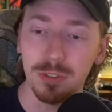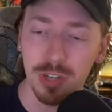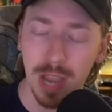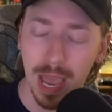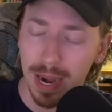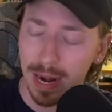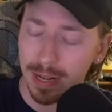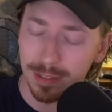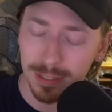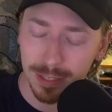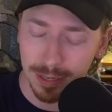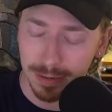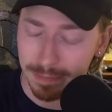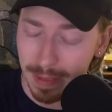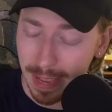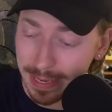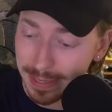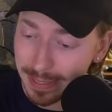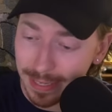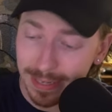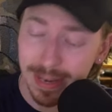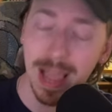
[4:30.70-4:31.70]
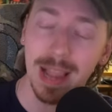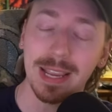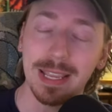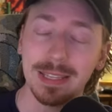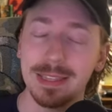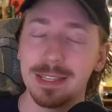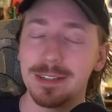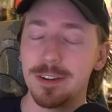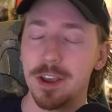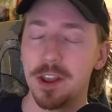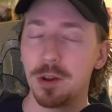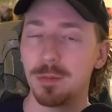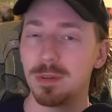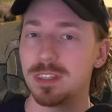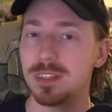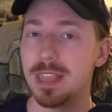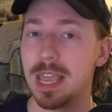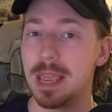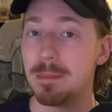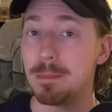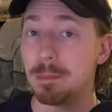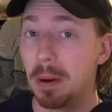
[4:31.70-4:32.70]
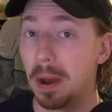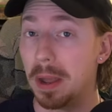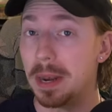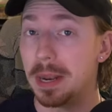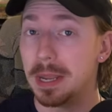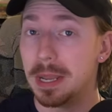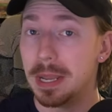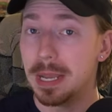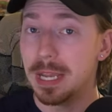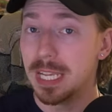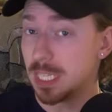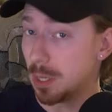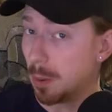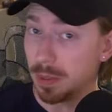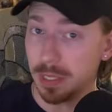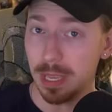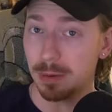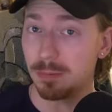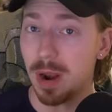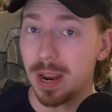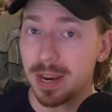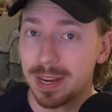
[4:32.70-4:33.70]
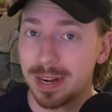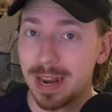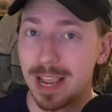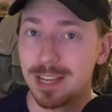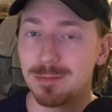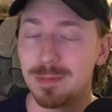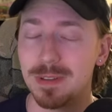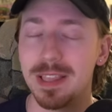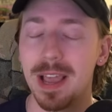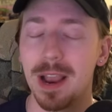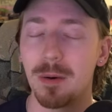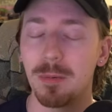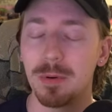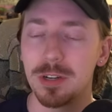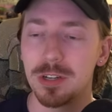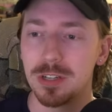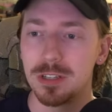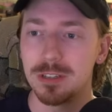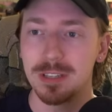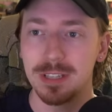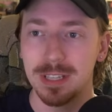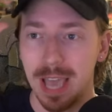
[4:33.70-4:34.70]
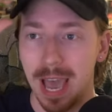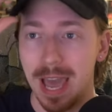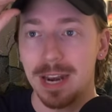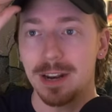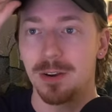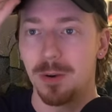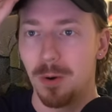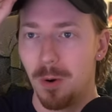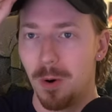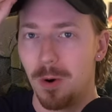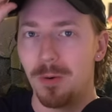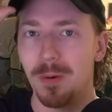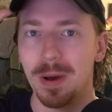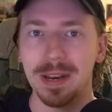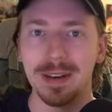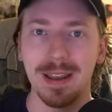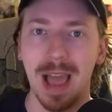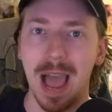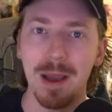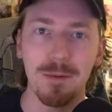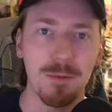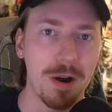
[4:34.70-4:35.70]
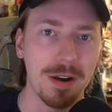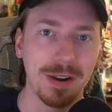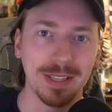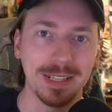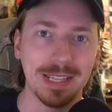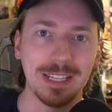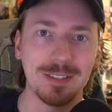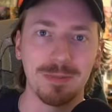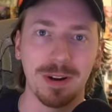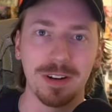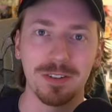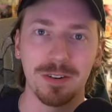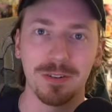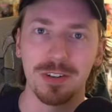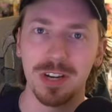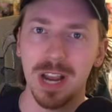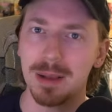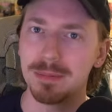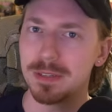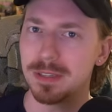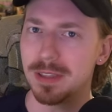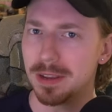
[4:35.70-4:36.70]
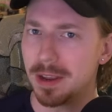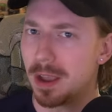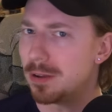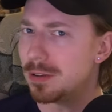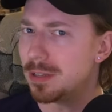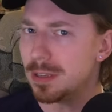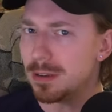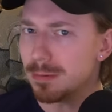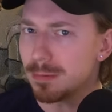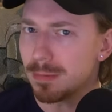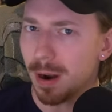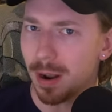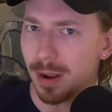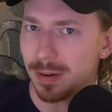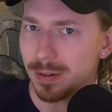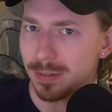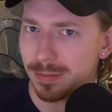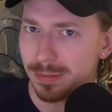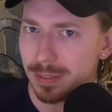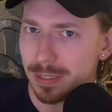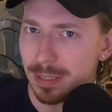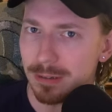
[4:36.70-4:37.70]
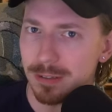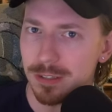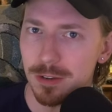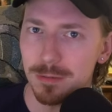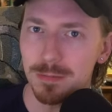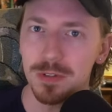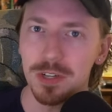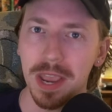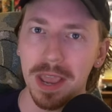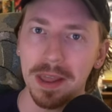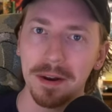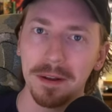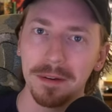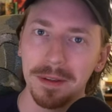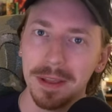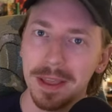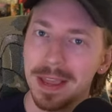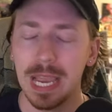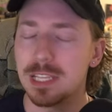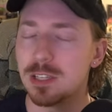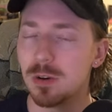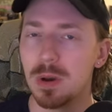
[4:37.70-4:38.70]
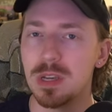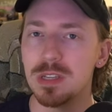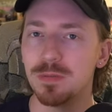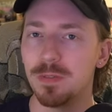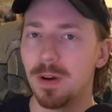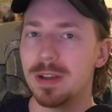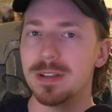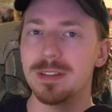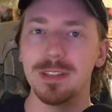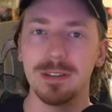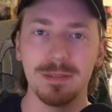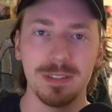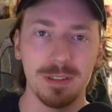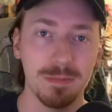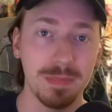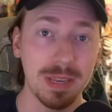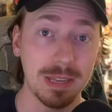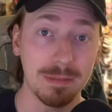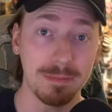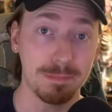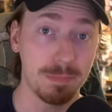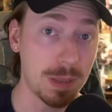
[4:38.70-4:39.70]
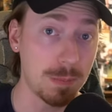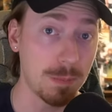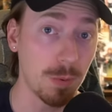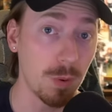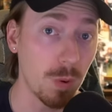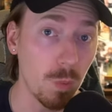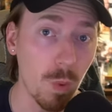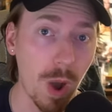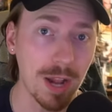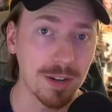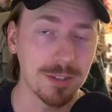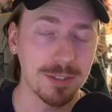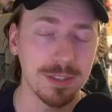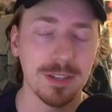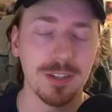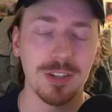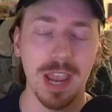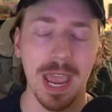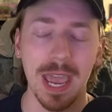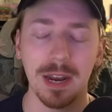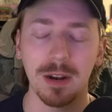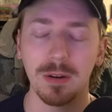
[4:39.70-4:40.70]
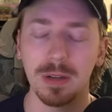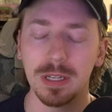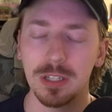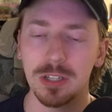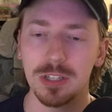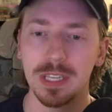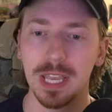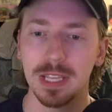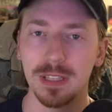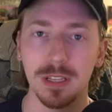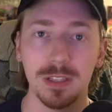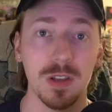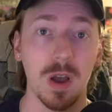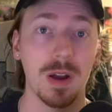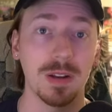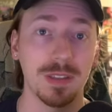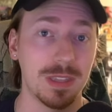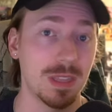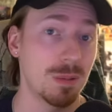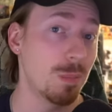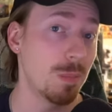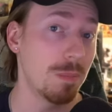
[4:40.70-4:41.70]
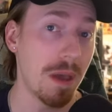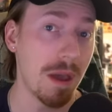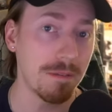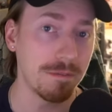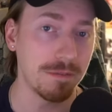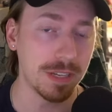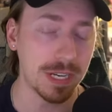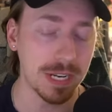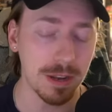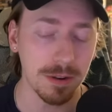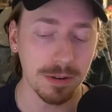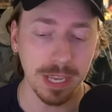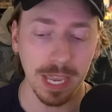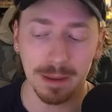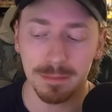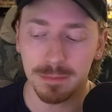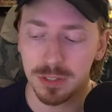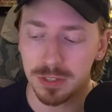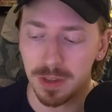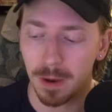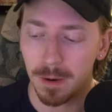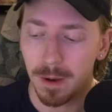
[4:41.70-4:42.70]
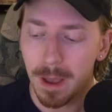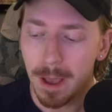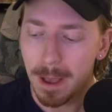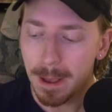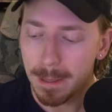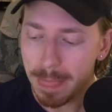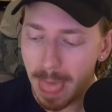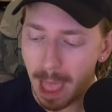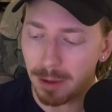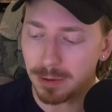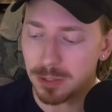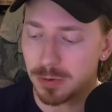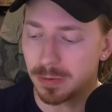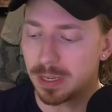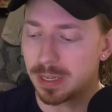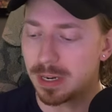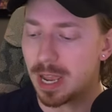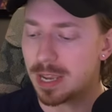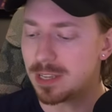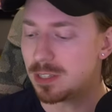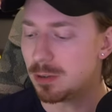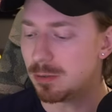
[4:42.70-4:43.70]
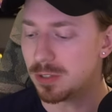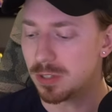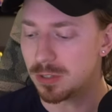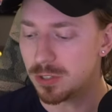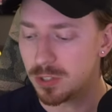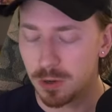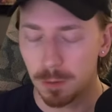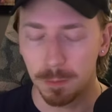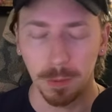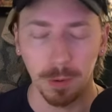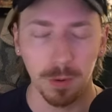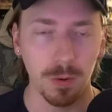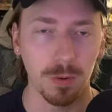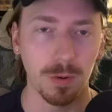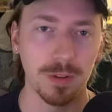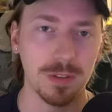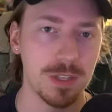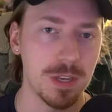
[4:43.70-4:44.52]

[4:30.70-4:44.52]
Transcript: shout out to, I did not get the gentleman's name, but Someone did recognize me there, which is kind of cool when I walk into these retro shops and they go, you run YouTube channel? It's always fun to, to meet people who watch the channel and just get to talk to them about video games. So that was really nice. He was a super cool